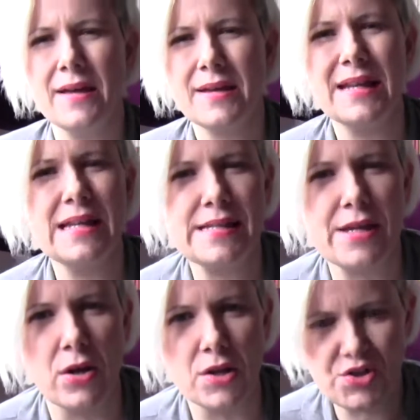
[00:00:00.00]
a
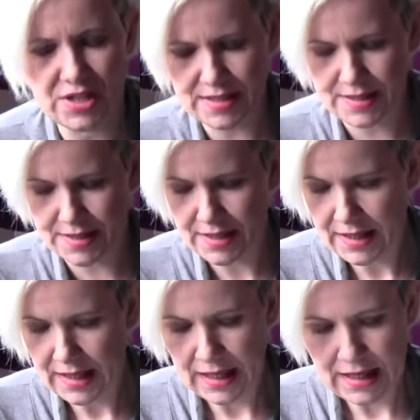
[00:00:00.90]
kinesiologist.
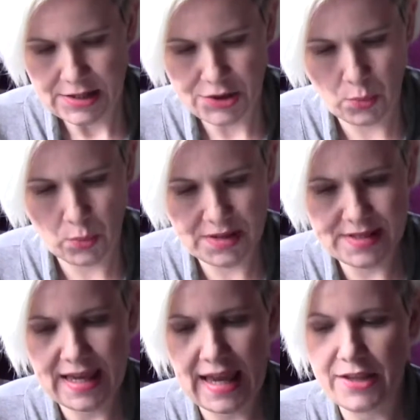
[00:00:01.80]
So
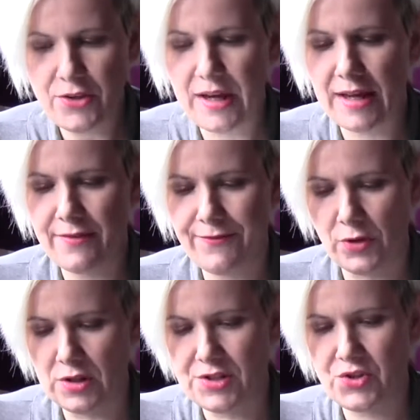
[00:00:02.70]
once again, you get
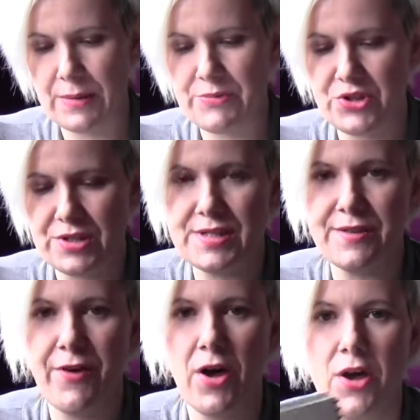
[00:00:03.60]
full descriptions
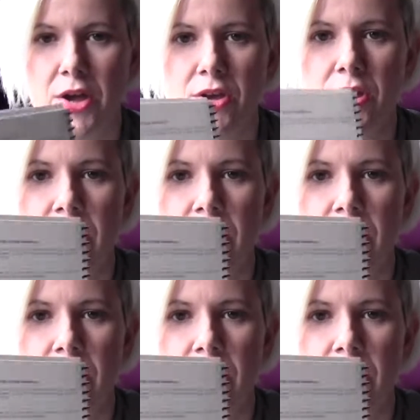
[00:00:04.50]
of how